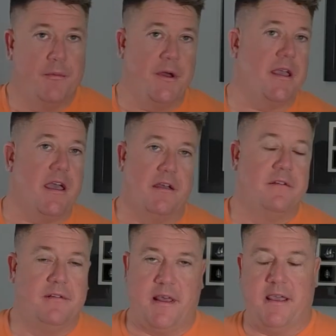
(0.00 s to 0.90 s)
But yeah,
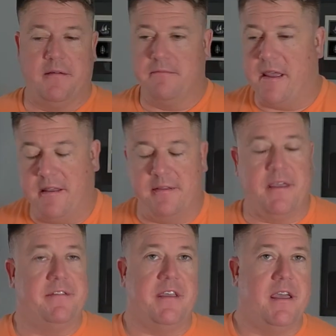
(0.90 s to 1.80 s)
like
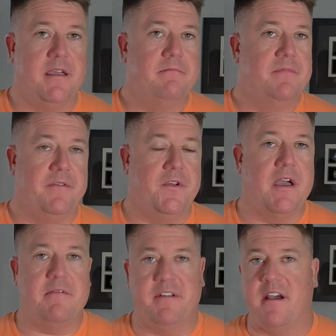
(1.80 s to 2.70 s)
they say, if you
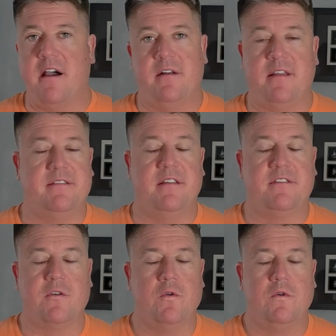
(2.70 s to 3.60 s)
have a child that's in
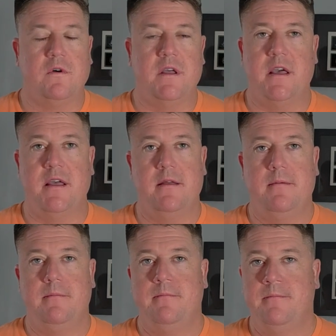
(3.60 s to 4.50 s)
school
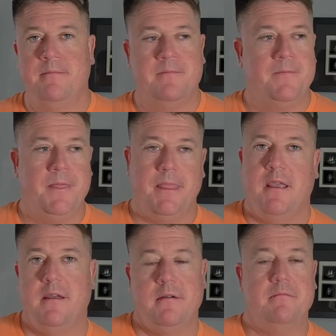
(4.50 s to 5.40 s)
and
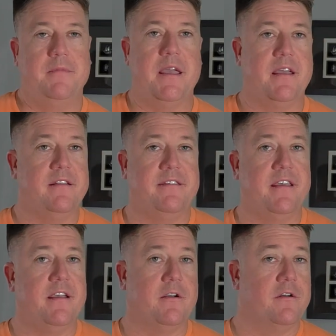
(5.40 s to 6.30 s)
they get
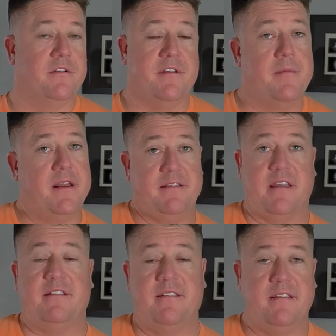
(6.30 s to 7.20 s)
sick, or somebody
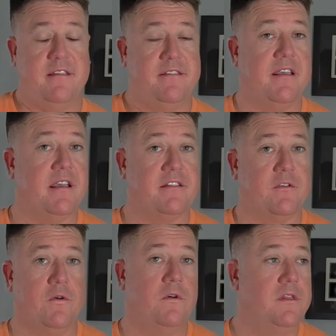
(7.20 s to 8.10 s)
that's sick at
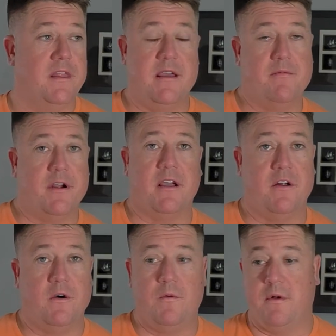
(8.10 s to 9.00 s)
school and they bring it
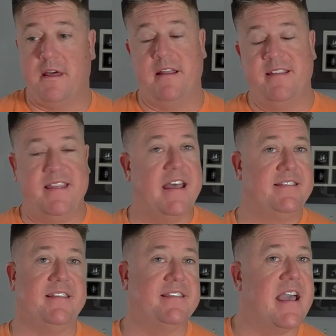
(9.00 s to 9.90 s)
home, well,
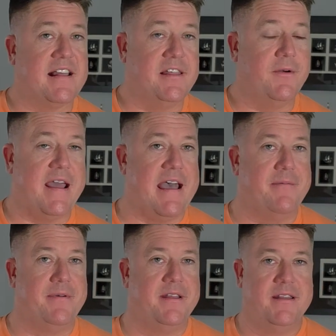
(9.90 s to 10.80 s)
that's exactly what
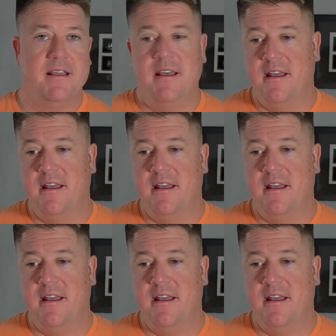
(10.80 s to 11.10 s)
happened.